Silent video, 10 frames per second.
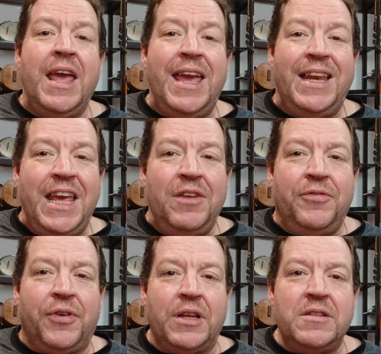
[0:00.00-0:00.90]
In
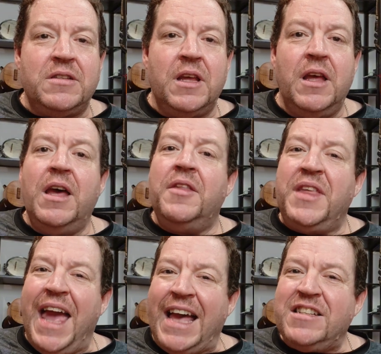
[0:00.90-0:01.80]
inference,
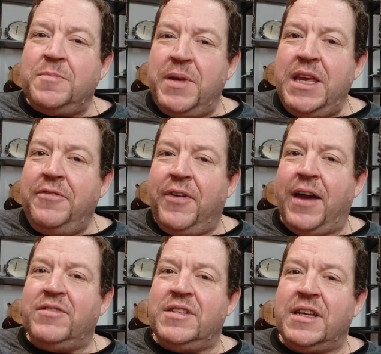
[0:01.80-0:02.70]
the
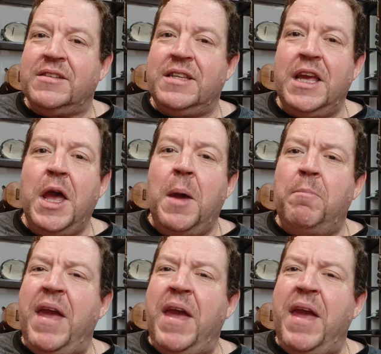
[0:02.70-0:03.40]
SP560